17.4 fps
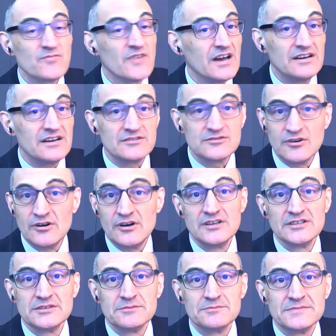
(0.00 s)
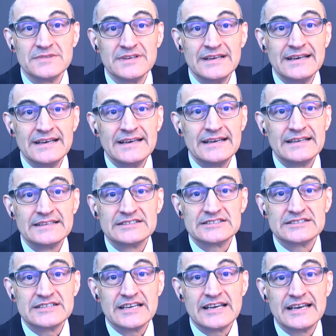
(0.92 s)
I'll call them and
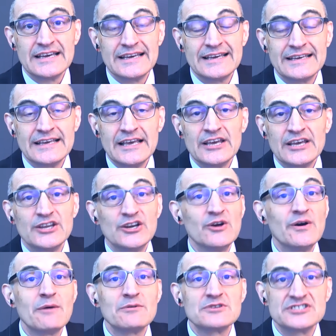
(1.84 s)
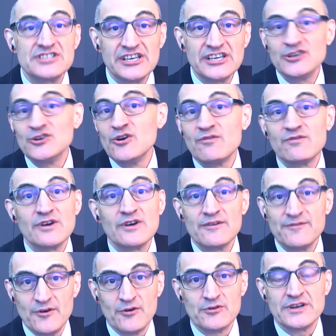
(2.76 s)
say, I was thinking over our
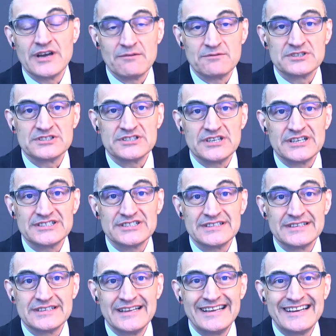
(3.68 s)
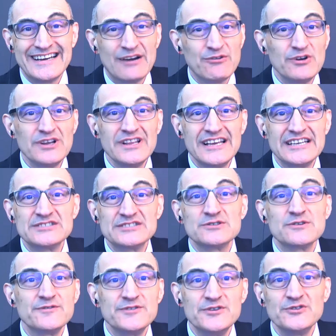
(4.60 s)
phone conversation. And I realized there
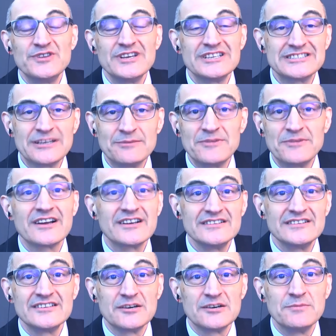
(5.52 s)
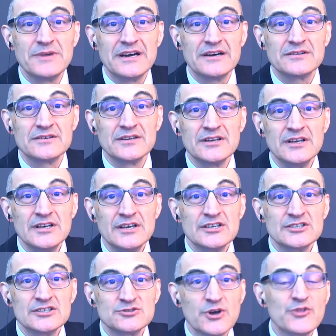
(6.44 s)
are a few things I'm not clear about.
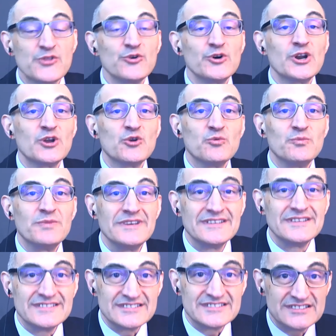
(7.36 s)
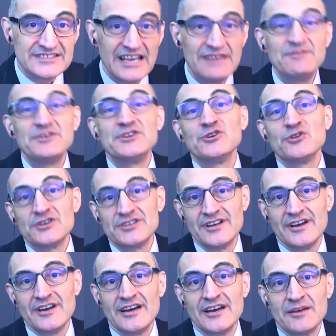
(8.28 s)
So I thought it would be saving your
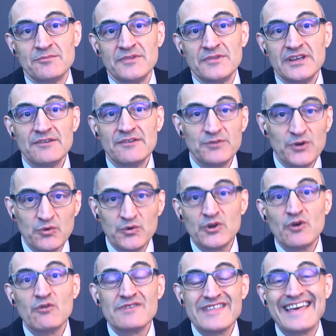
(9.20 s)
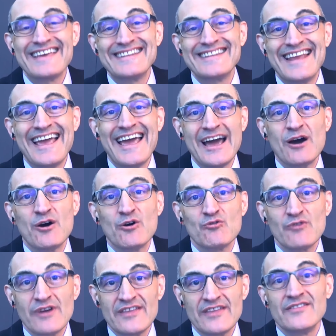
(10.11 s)
time if we went over that now,
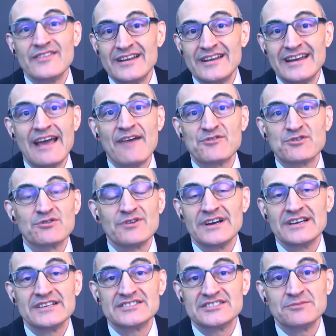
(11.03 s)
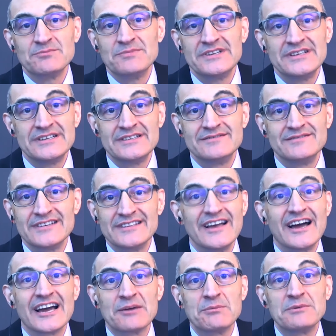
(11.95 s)
rather than after I submitted a
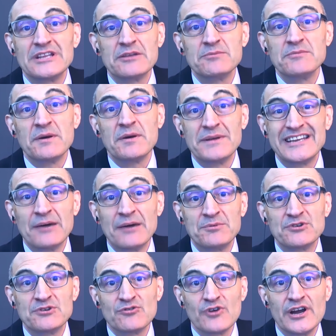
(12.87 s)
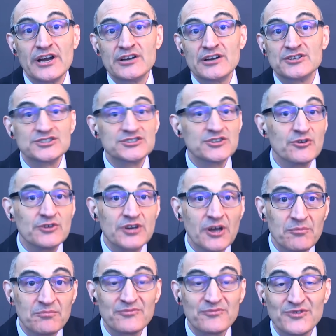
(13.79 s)
document that might not be right, or showed
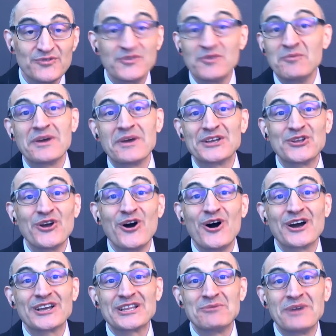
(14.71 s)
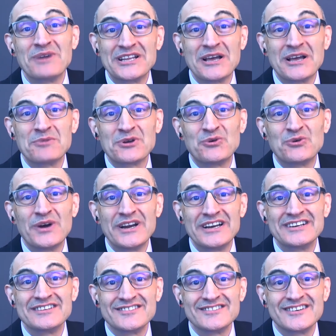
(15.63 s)
up to make a talk that might not be quite
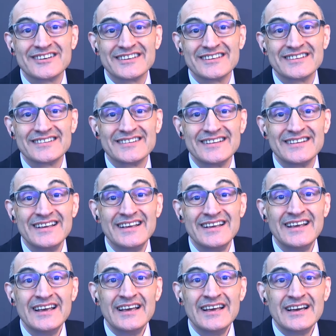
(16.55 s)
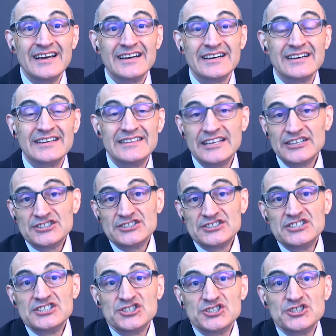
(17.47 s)
on target. And
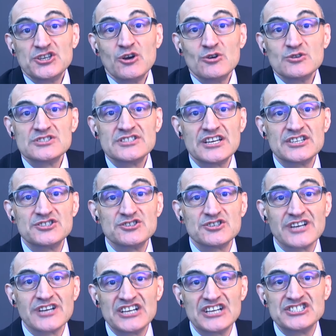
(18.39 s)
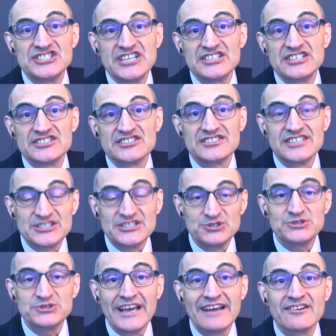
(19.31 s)
this shows that you're conscientious, that
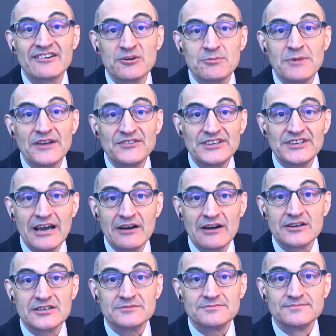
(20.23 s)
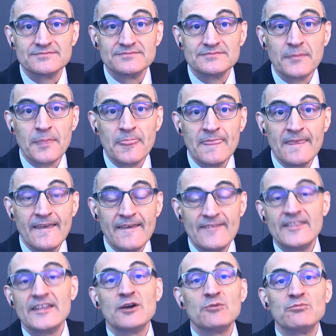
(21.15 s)
you care about the outcome.
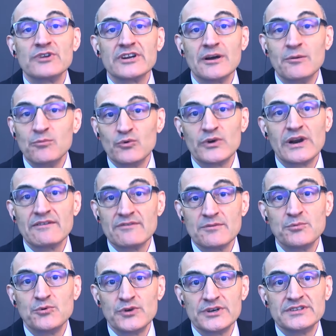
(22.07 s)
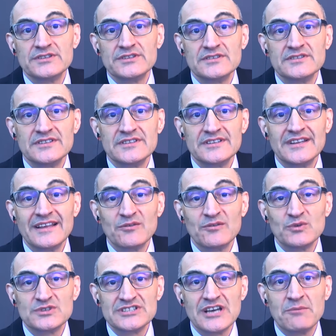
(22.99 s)
And then I'll bring up whatever point that
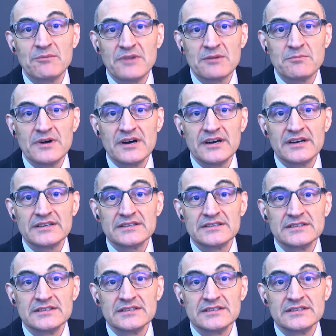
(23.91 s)
was on my mind.